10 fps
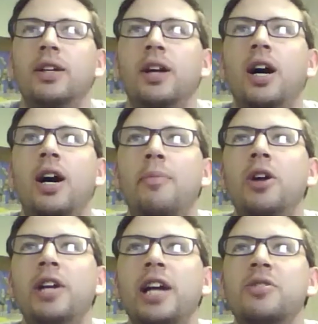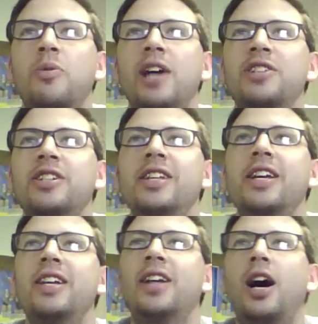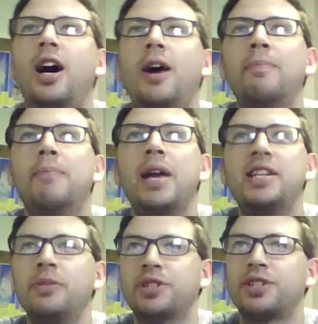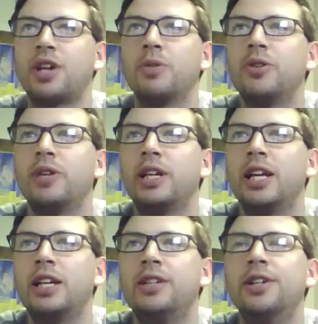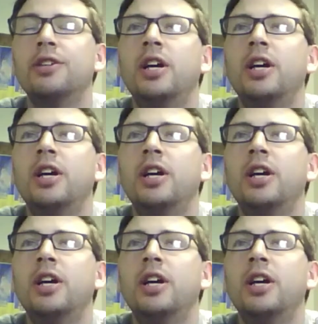Um, our next question then, um, Macy, we'll start with you again here.